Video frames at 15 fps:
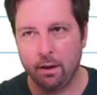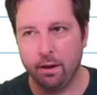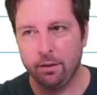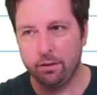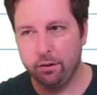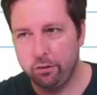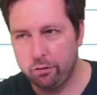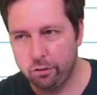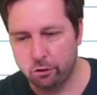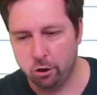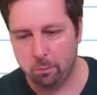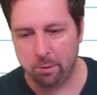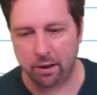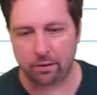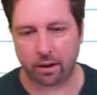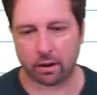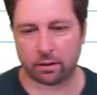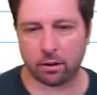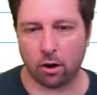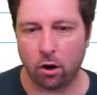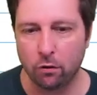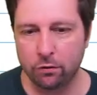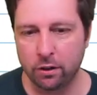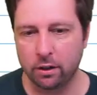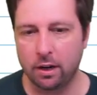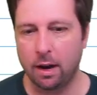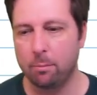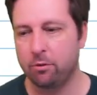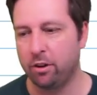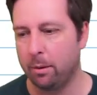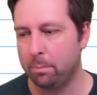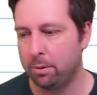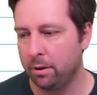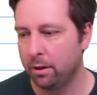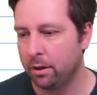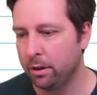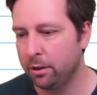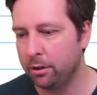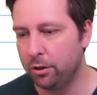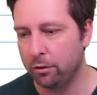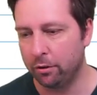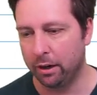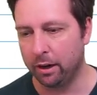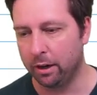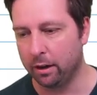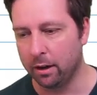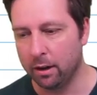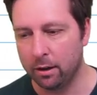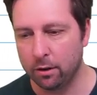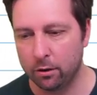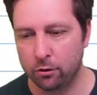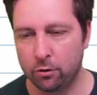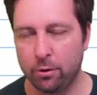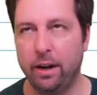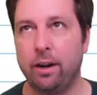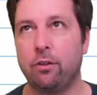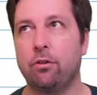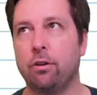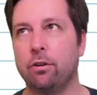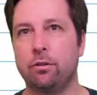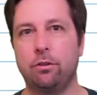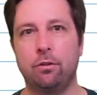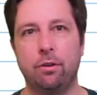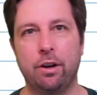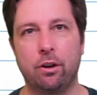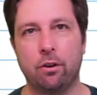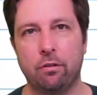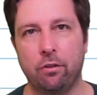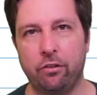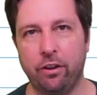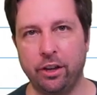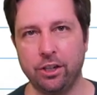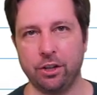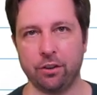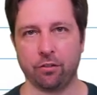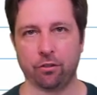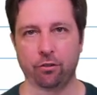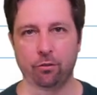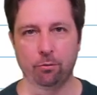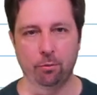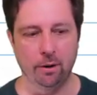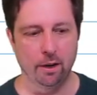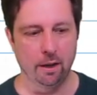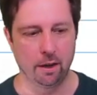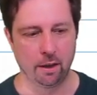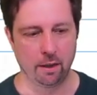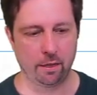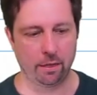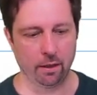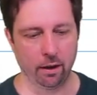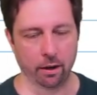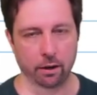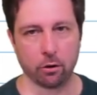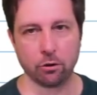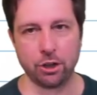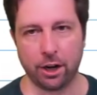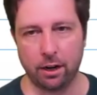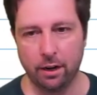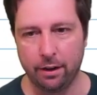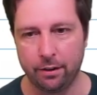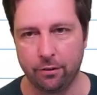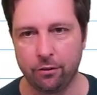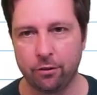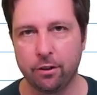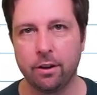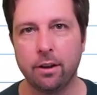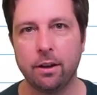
This is a topic that often comes up during trainings or during conversations with coaching clients.